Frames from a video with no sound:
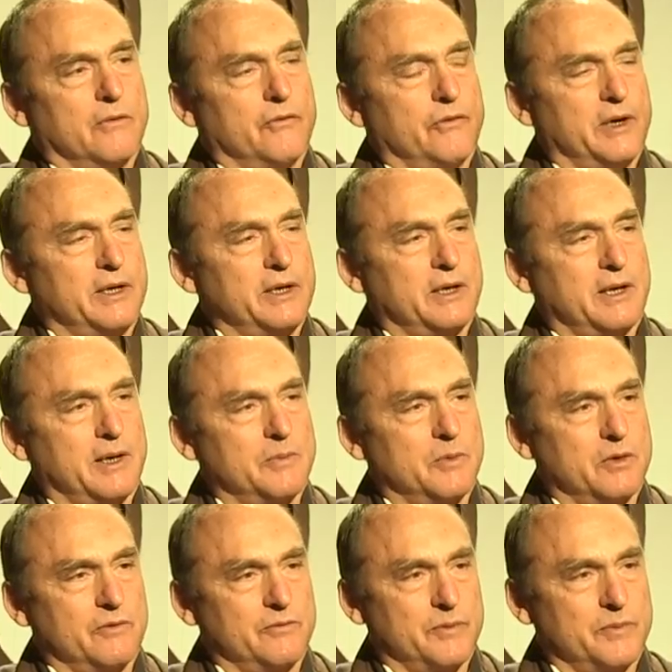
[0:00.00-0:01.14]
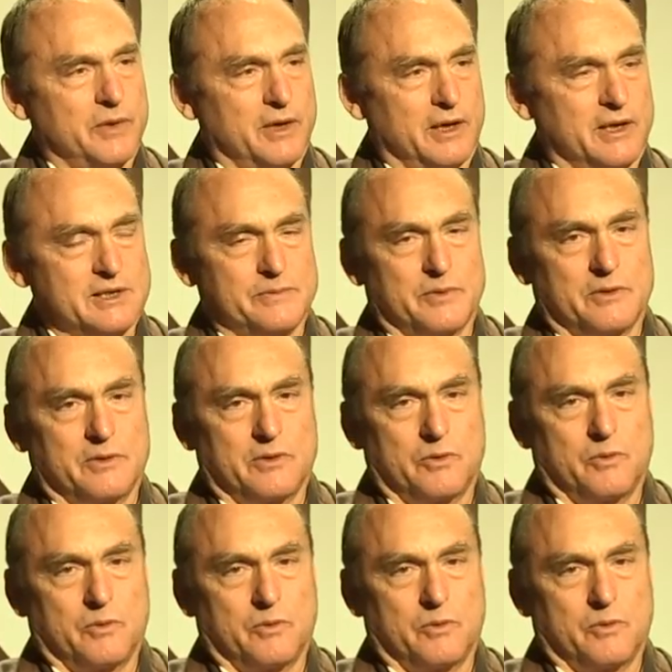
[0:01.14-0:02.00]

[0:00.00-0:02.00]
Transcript: Franny came home from the hospital